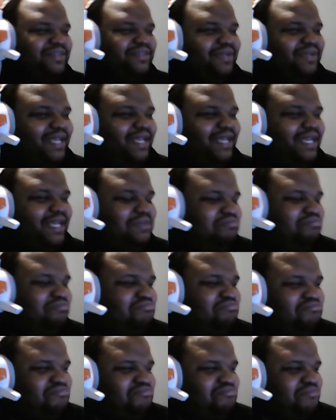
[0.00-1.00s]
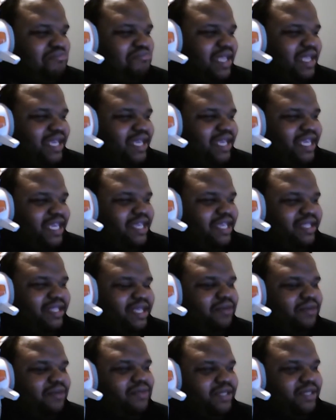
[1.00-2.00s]
were like,
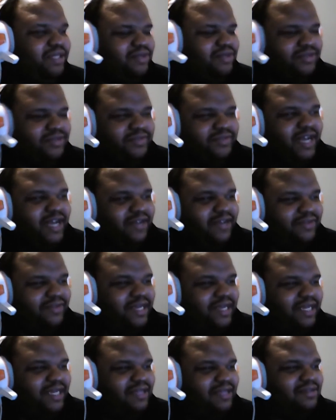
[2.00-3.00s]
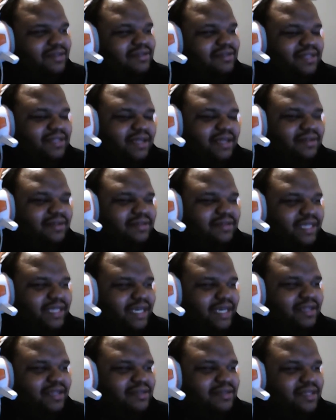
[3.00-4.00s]
he'll survive, right? Yeah,
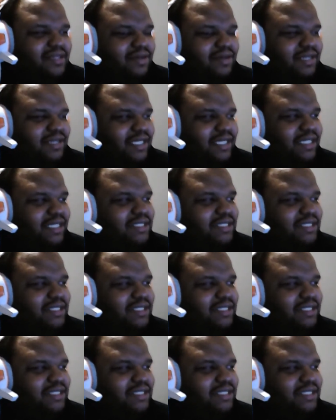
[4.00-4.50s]
totally.